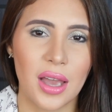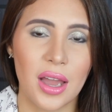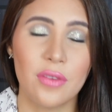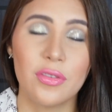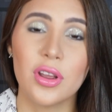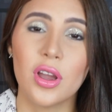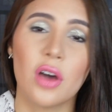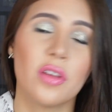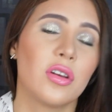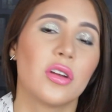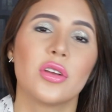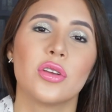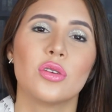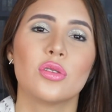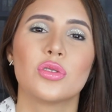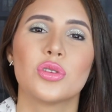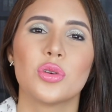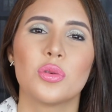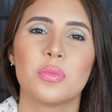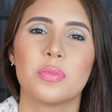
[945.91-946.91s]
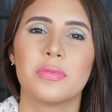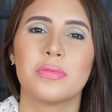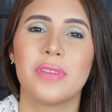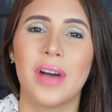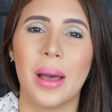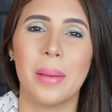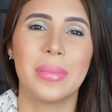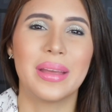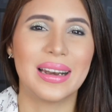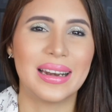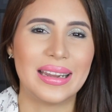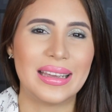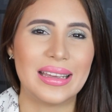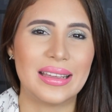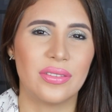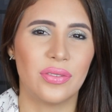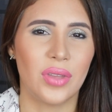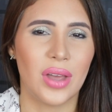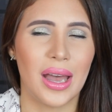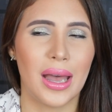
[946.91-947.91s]
every other YouTube
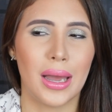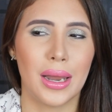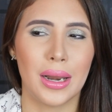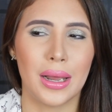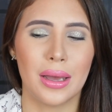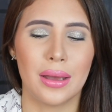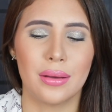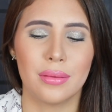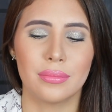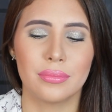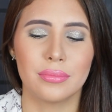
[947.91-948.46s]
family that